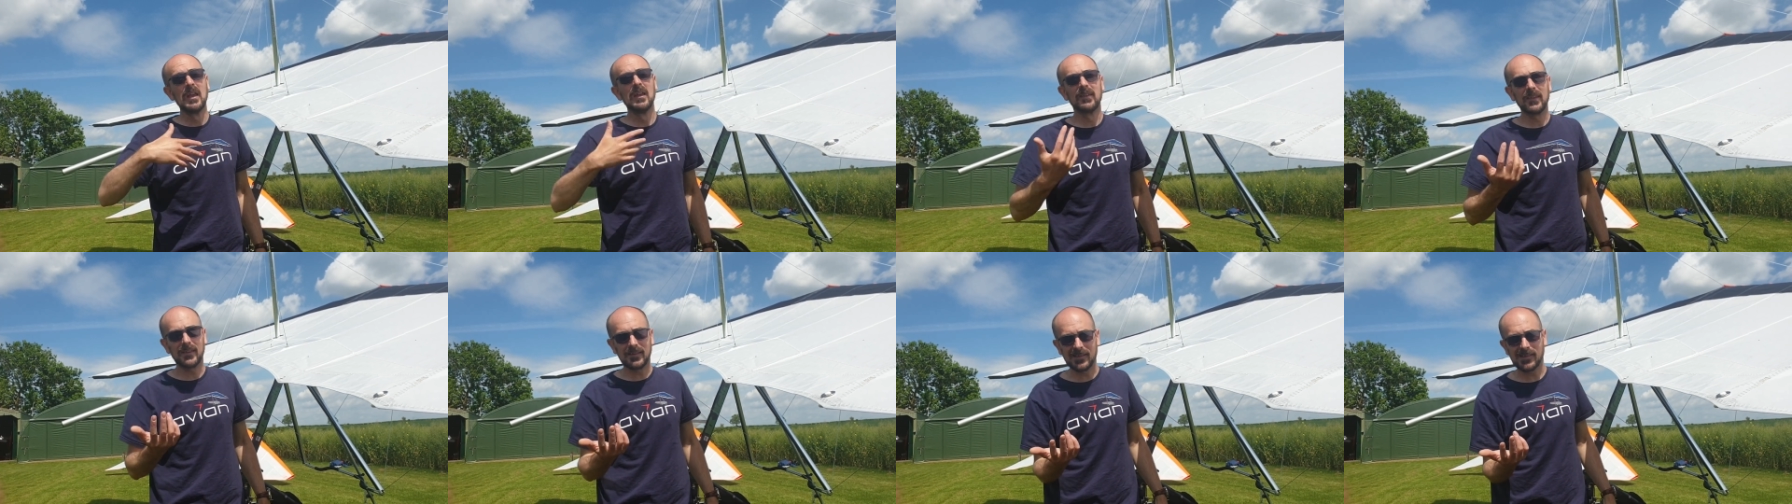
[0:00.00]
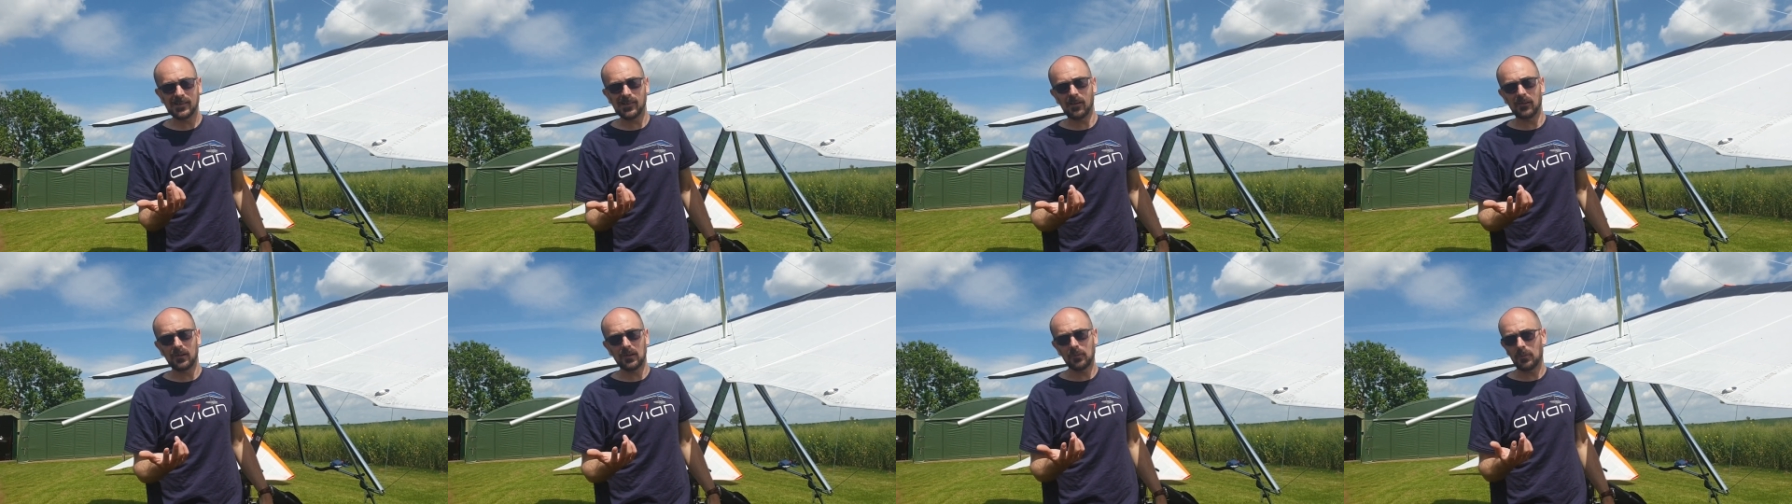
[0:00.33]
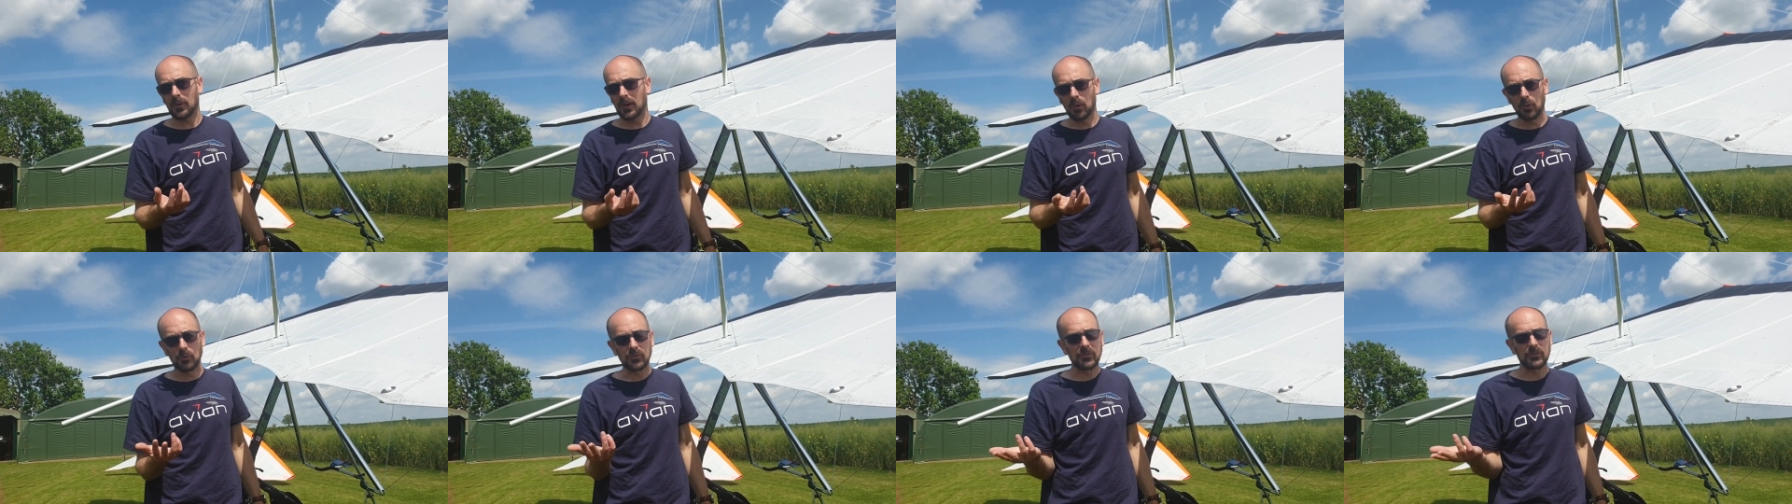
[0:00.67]
This is something that
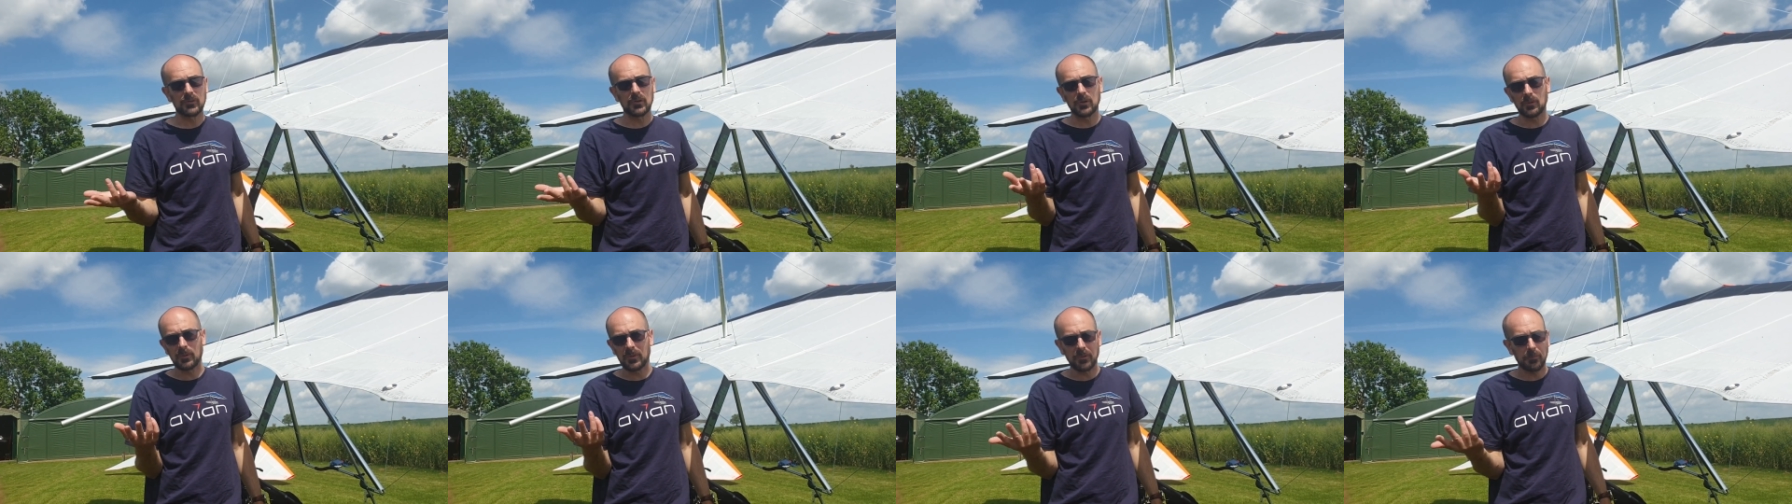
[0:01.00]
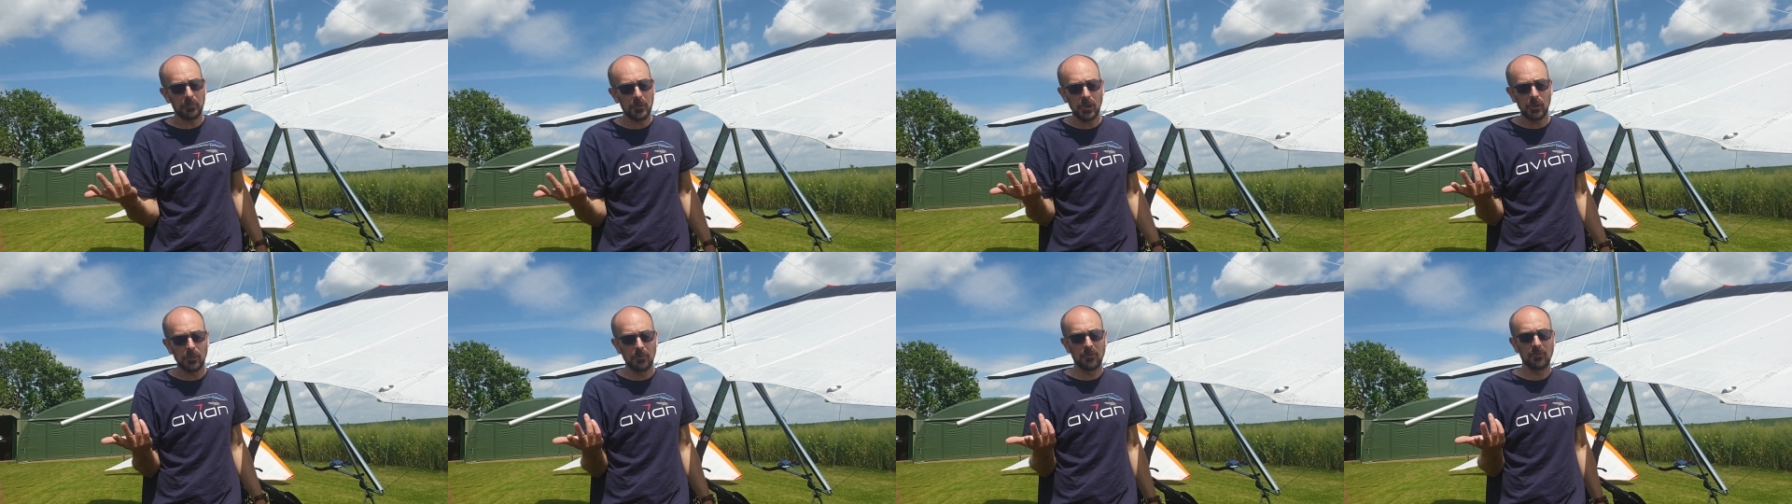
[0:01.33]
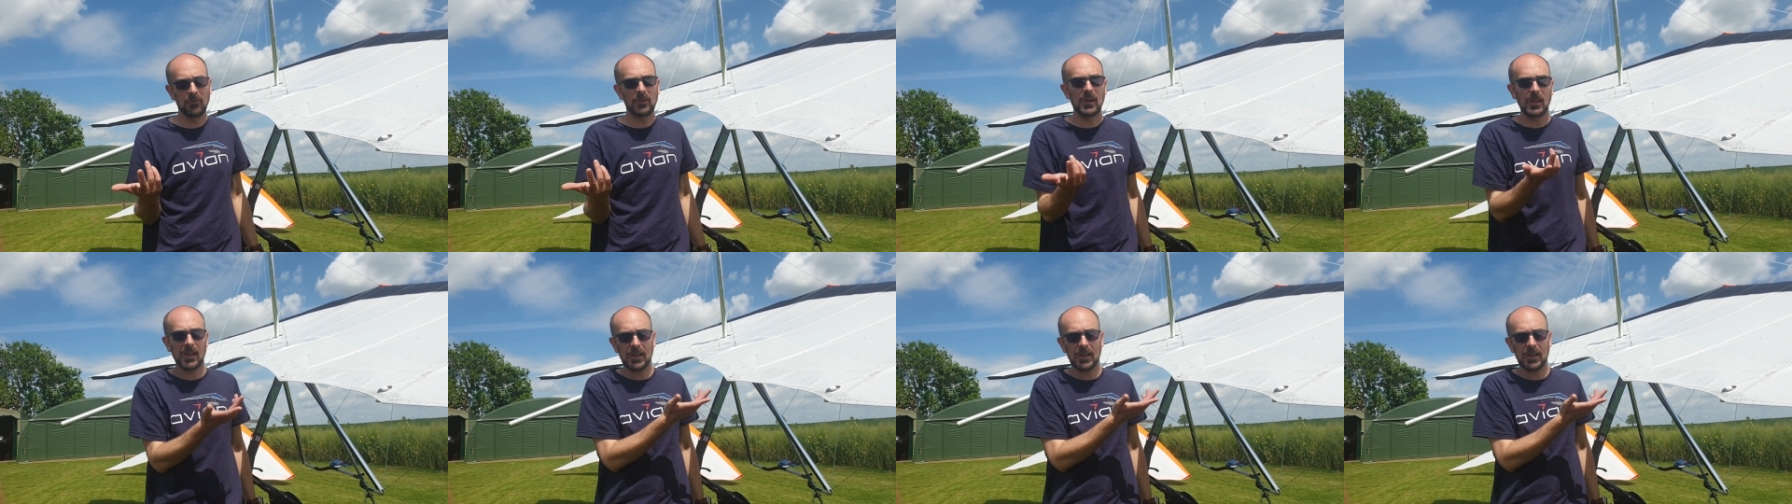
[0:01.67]
we also do with the Puma and